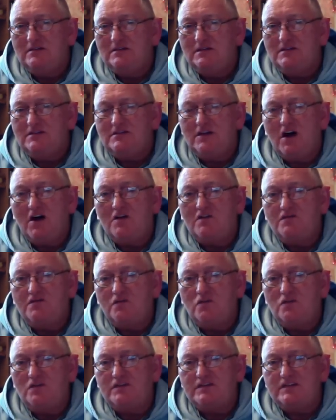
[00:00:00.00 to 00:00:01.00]
the dark
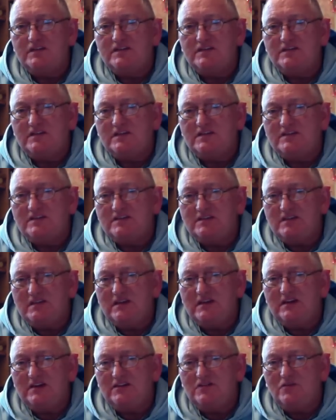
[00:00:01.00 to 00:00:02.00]
forces that
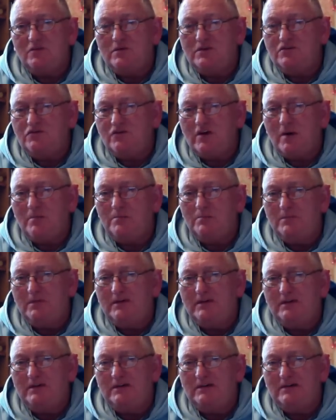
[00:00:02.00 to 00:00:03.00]
seek to entrap
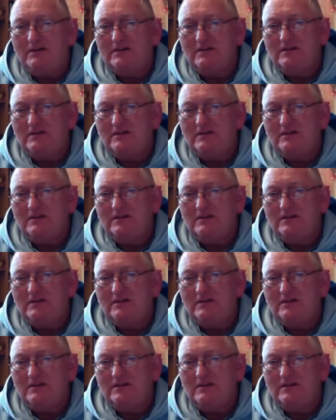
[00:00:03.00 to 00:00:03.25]
me